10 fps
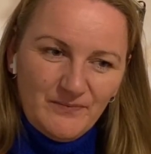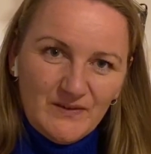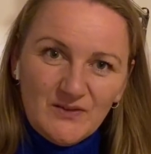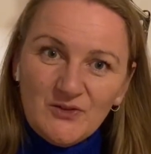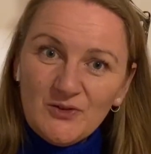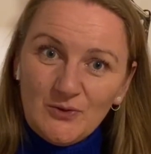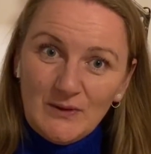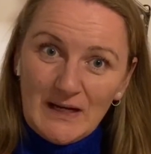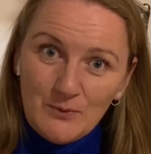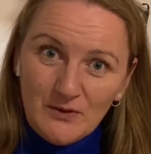So
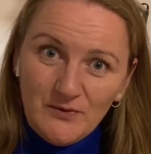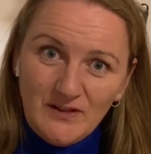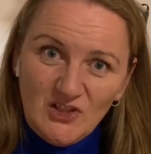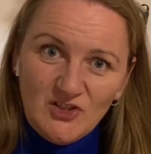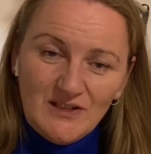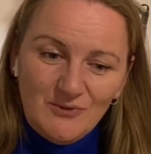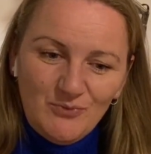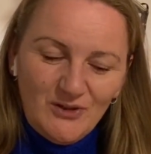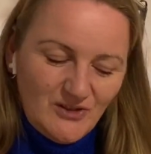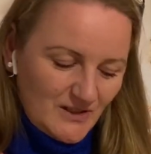I will finish that
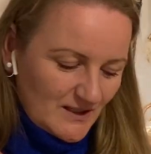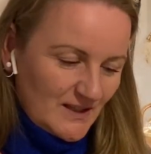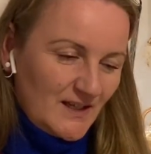project,